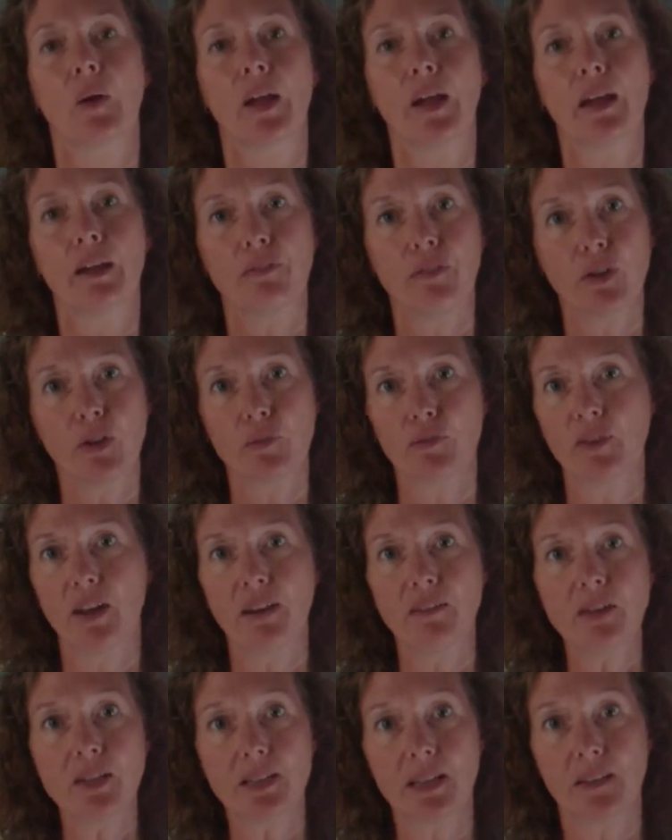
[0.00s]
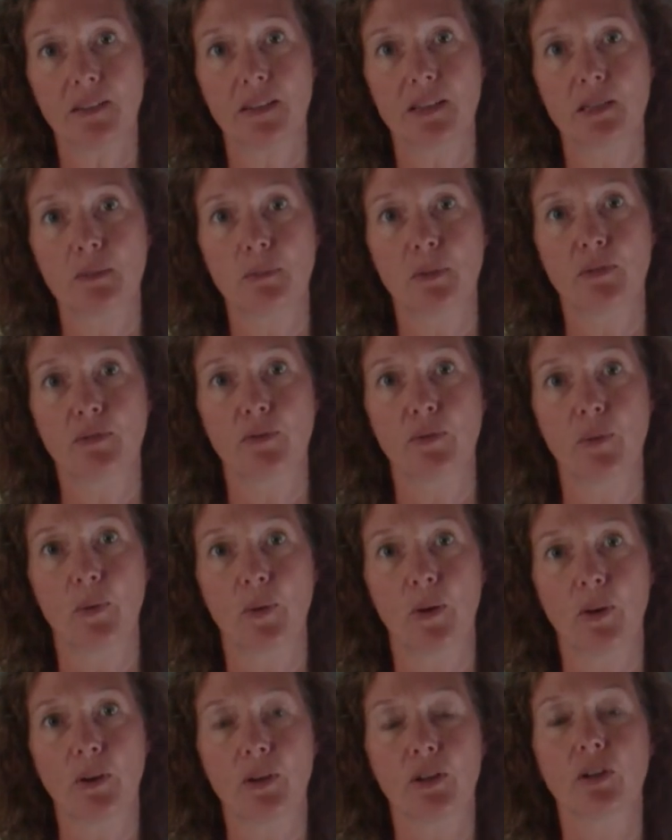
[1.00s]
If you've never done this
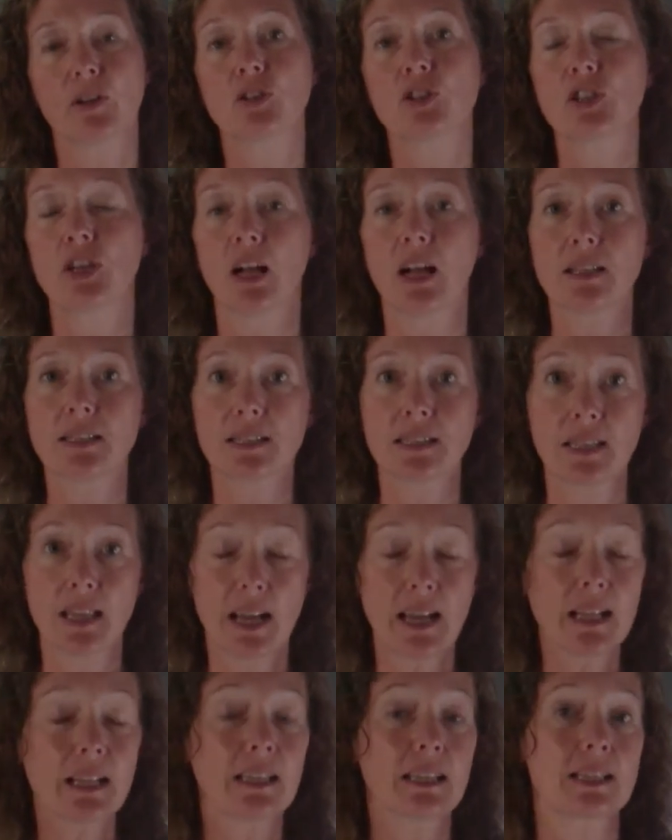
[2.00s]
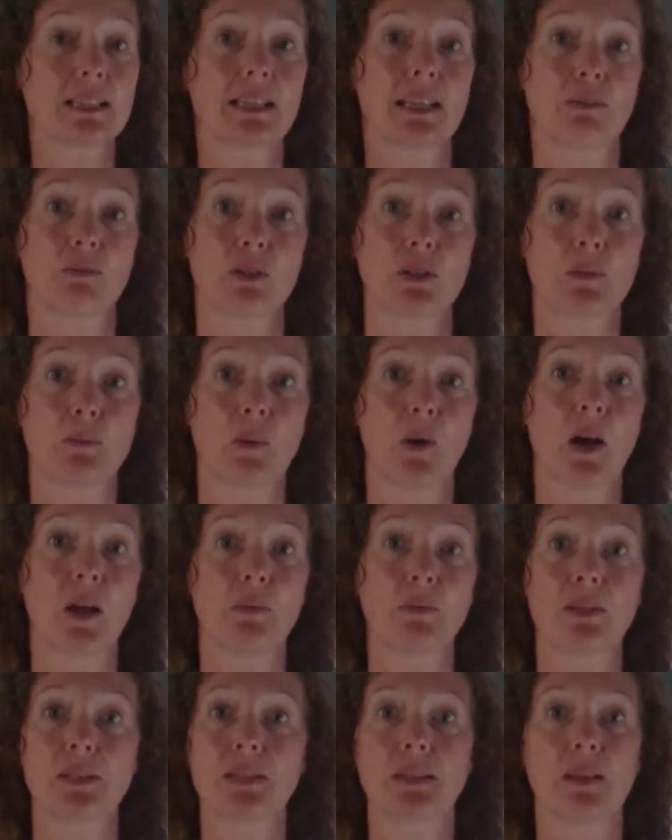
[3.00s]
before, your child's likely to
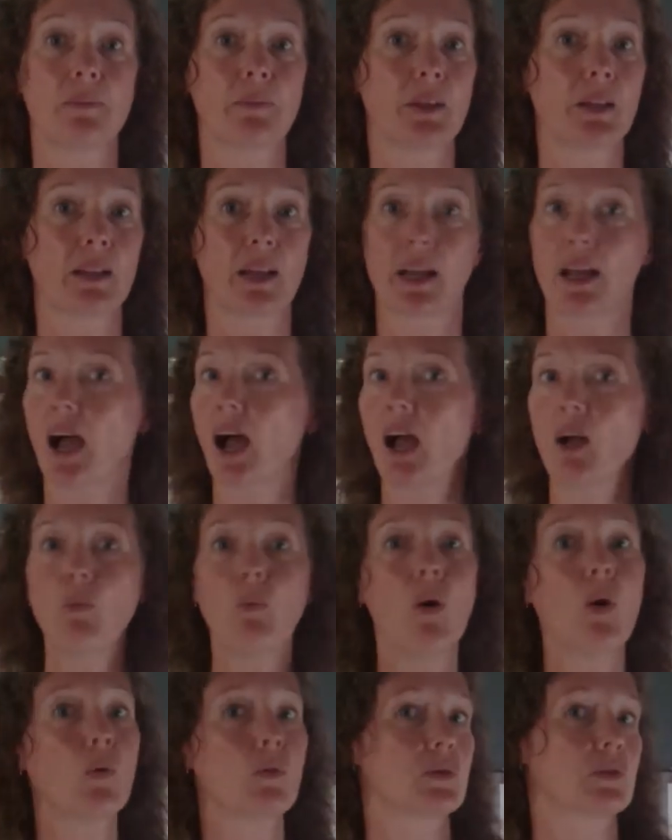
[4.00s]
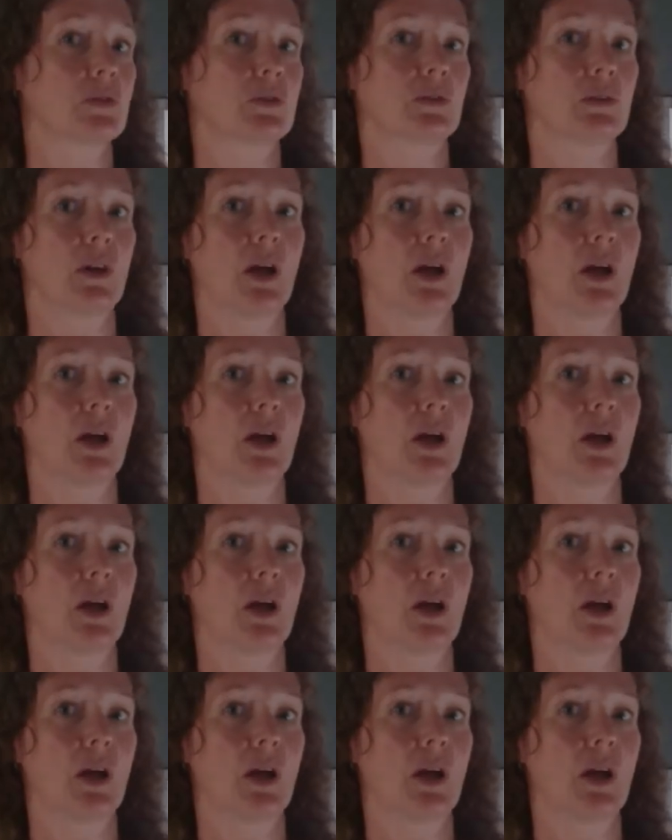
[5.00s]
respond with something like, I won't